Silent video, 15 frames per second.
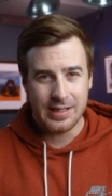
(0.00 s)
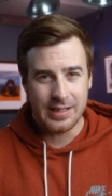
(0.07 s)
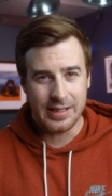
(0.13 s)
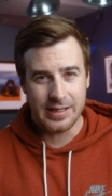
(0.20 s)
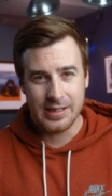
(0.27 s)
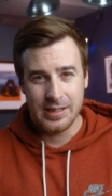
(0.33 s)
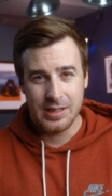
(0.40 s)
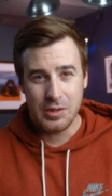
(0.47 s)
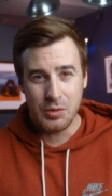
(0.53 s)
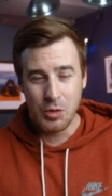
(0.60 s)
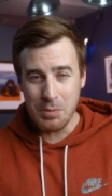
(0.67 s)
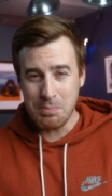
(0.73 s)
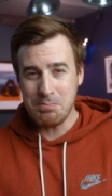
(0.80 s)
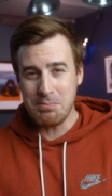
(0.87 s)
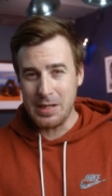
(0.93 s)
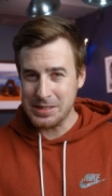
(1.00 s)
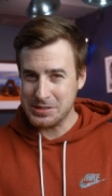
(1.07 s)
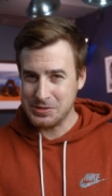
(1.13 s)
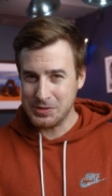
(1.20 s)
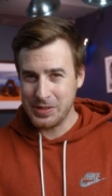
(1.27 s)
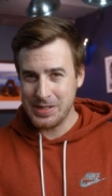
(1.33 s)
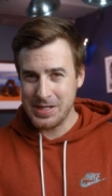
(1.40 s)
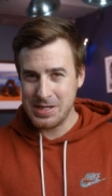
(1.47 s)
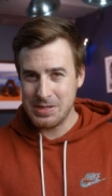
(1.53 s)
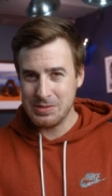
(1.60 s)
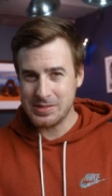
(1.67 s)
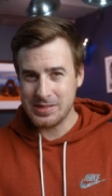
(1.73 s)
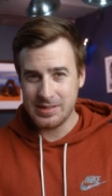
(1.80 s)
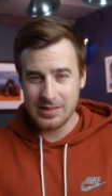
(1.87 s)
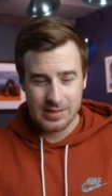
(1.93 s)
like, whoop, I stole your
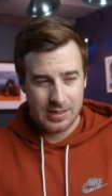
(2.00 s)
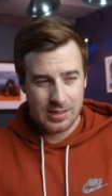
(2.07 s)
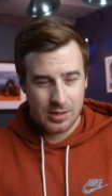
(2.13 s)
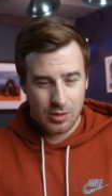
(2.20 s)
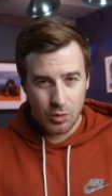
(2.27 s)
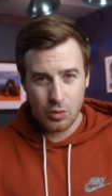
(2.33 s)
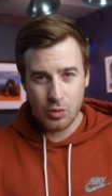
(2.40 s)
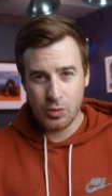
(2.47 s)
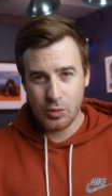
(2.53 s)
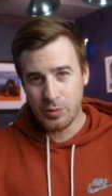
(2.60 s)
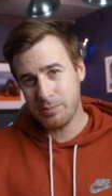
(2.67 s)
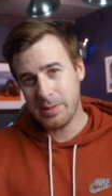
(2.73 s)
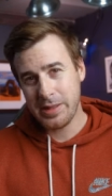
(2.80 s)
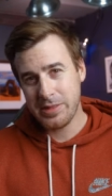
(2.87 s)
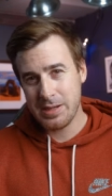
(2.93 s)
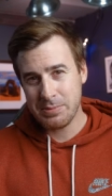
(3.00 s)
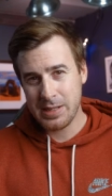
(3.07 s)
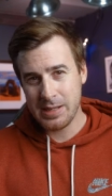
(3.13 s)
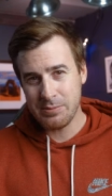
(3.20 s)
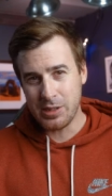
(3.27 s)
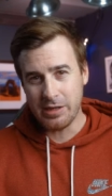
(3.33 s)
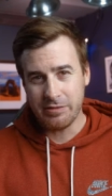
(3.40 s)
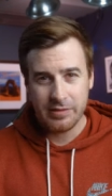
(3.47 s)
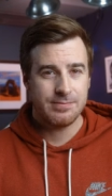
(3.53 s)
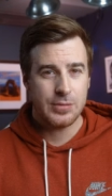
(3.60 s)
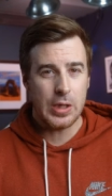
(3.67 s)
nose, and Ooh, my thumb came off.